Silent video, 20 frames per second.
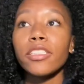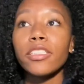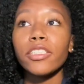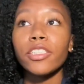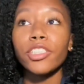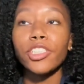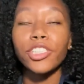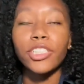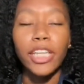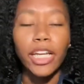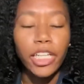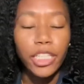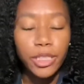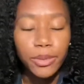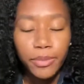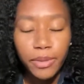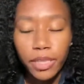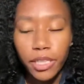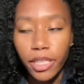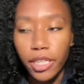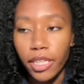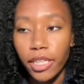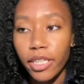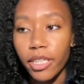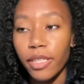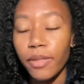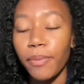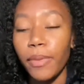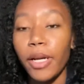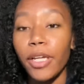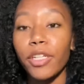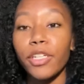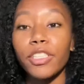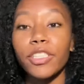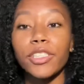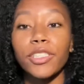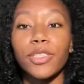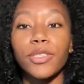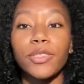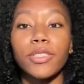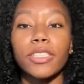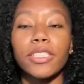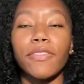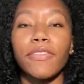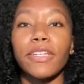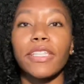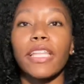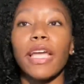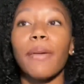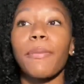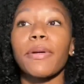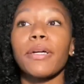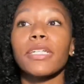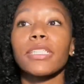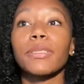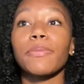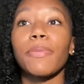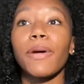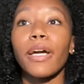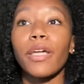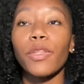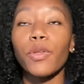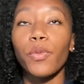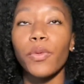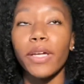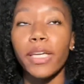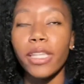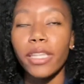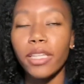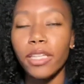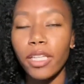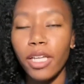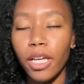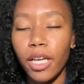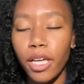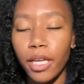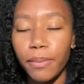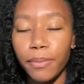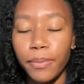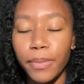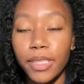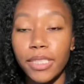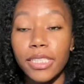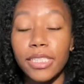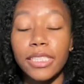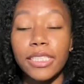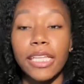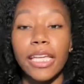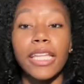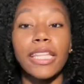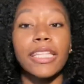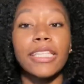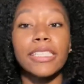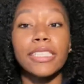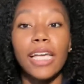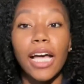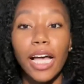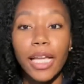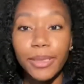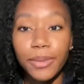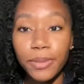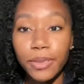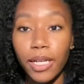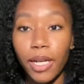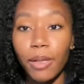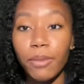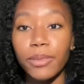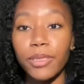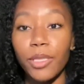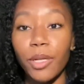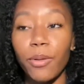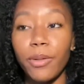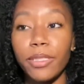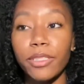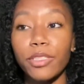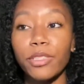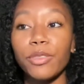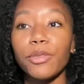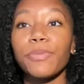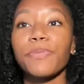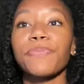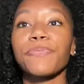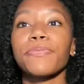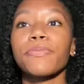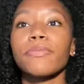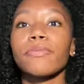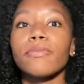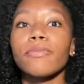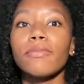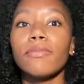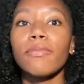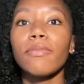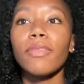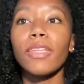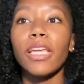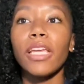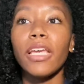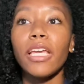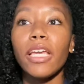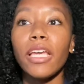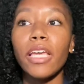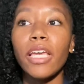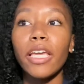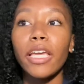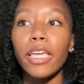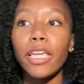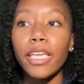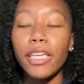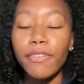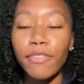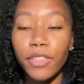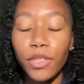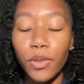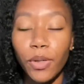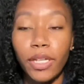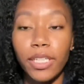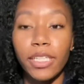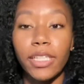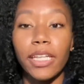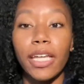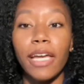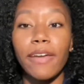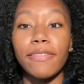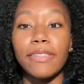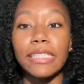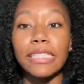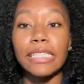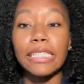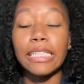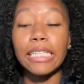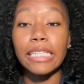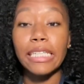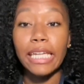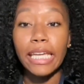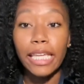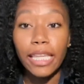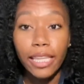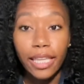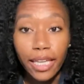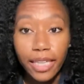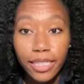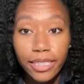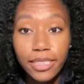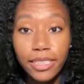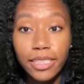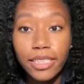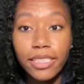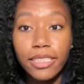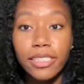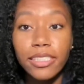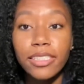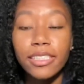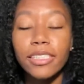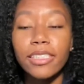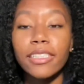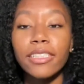She asked me like my nursing students, stuff like that, because by the way, I meant to say, this hospital that I was going to, even though I didn't have a CNA license,